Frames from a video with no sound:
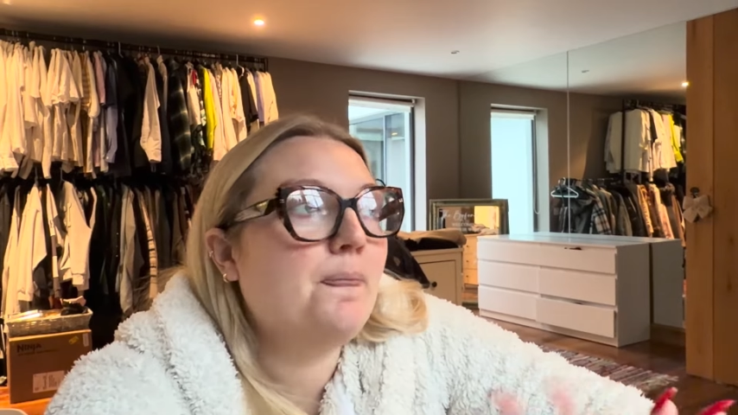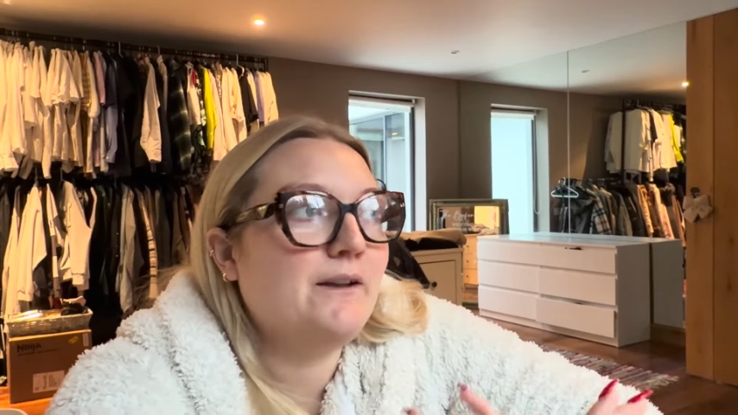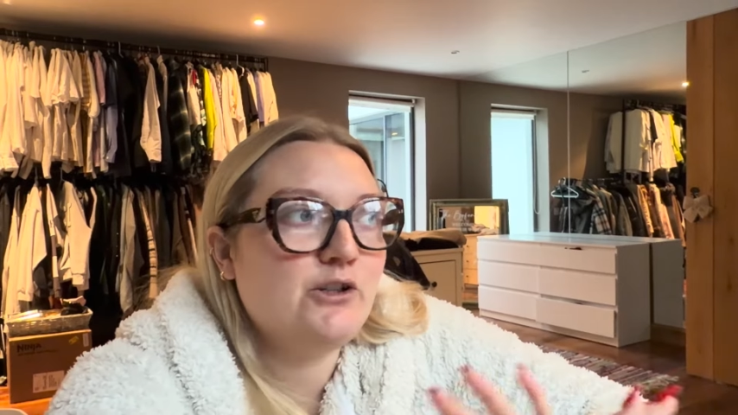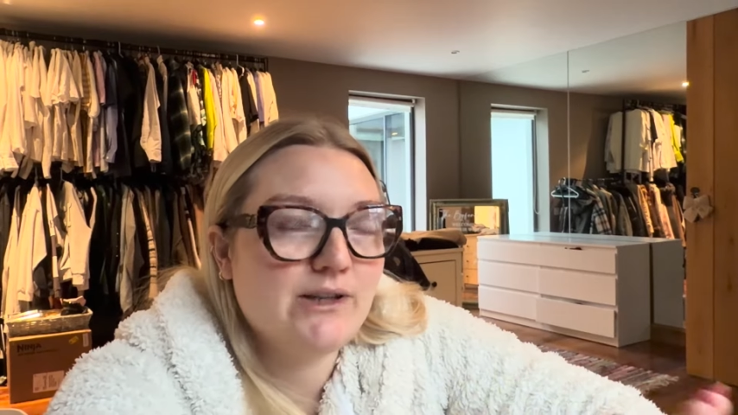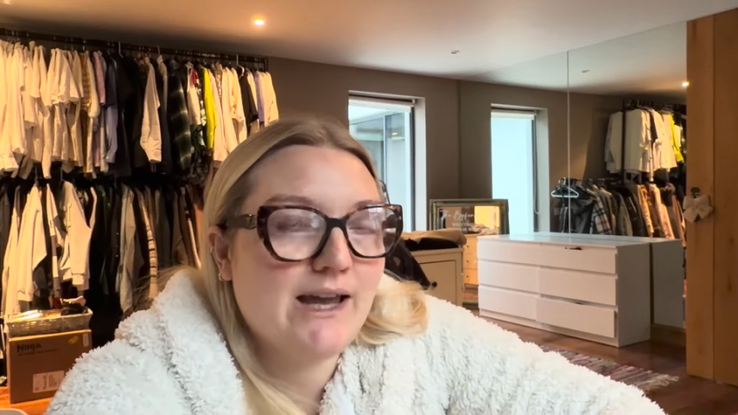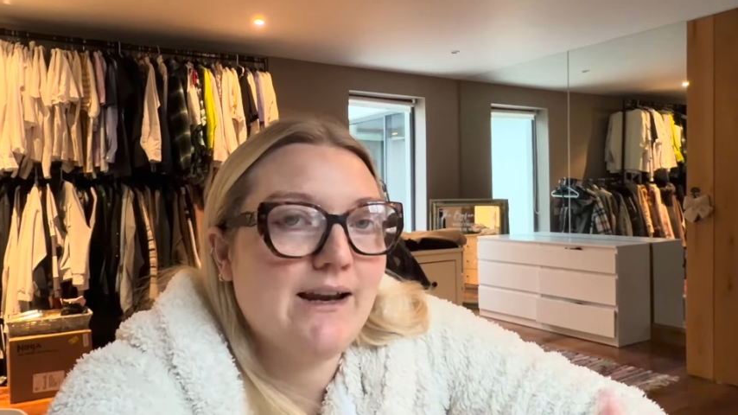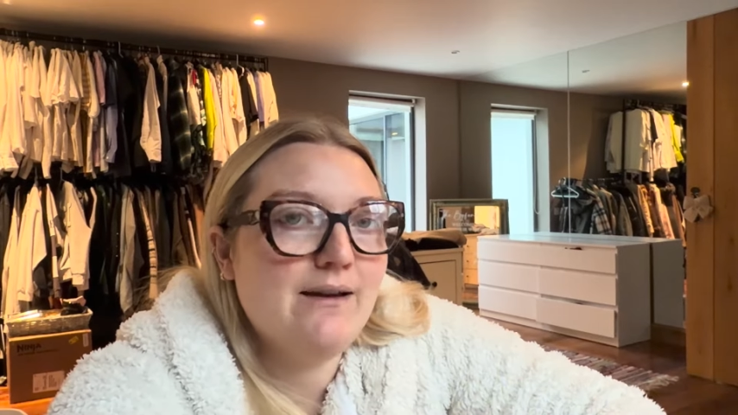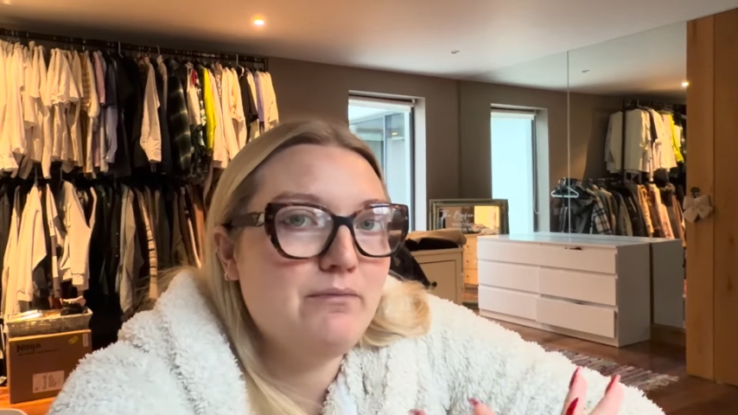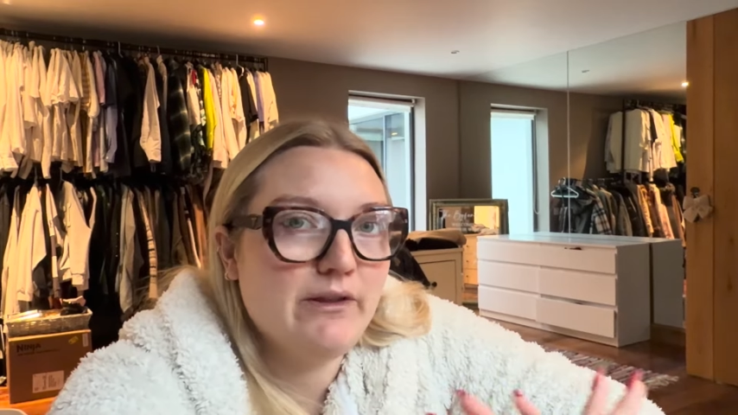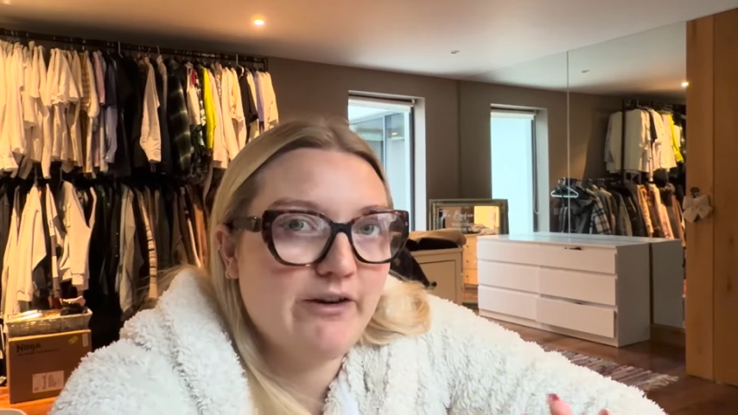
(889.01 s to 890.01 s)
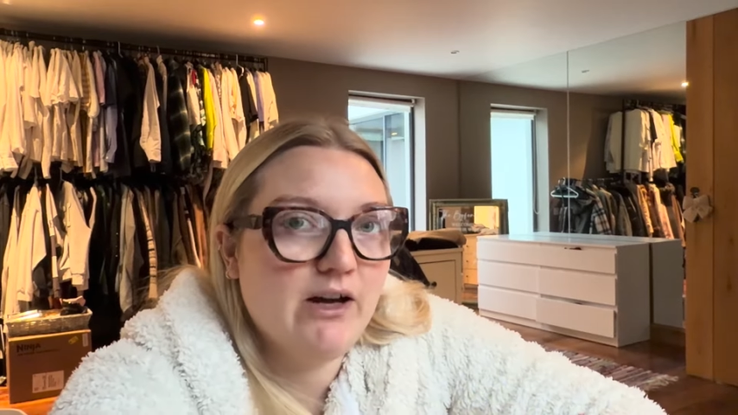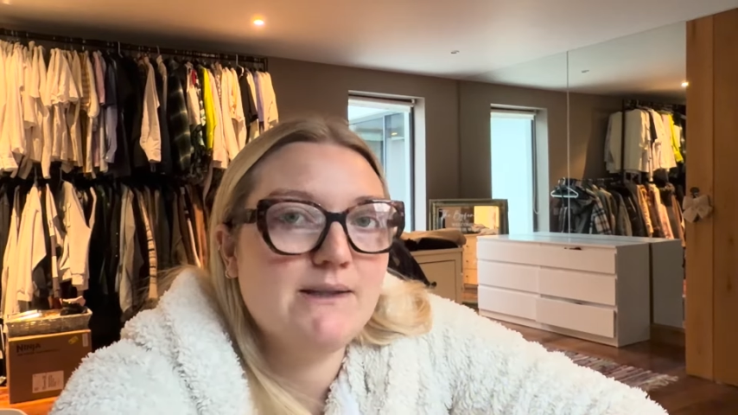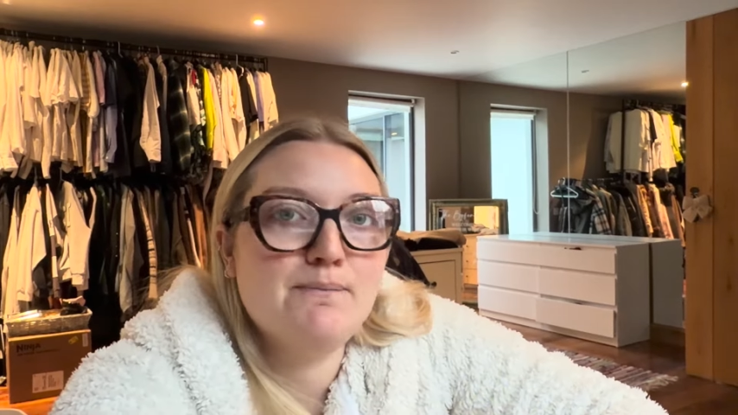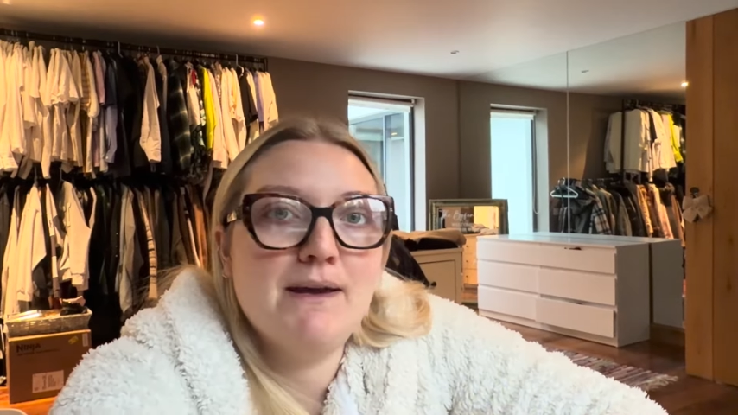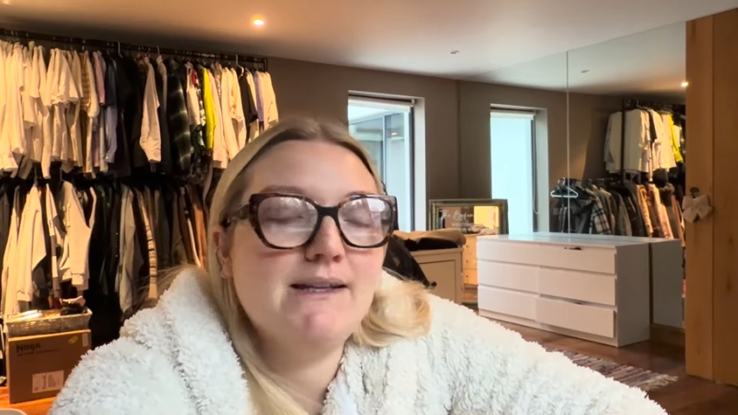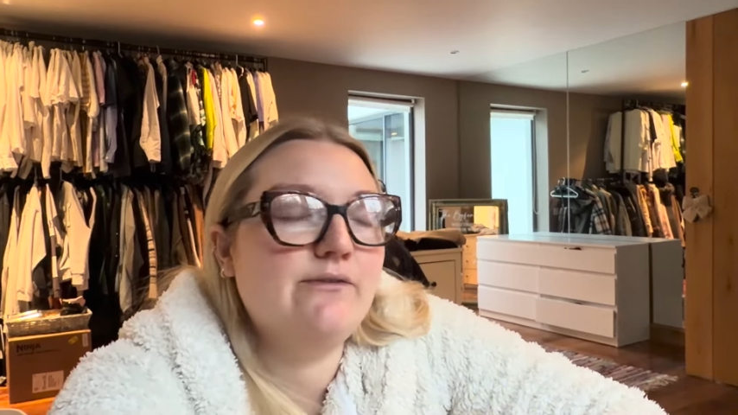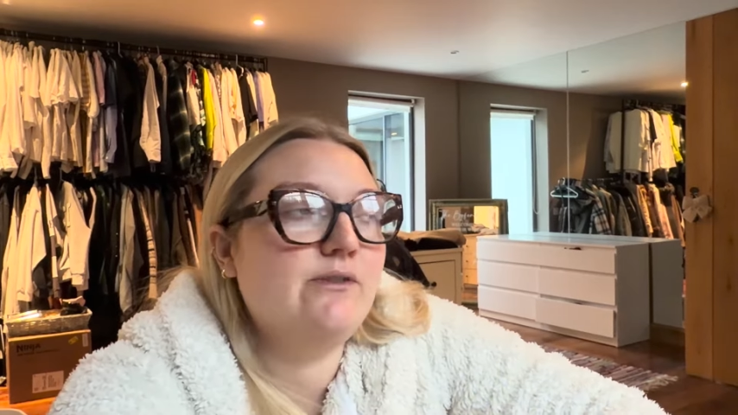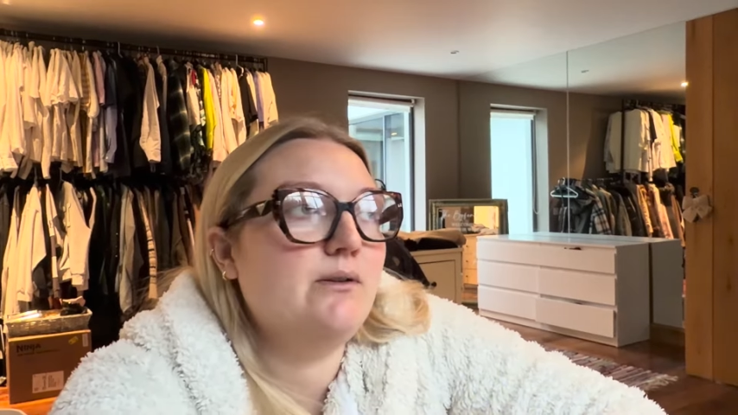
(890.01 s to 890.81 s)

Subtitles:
and just get like the first bits of the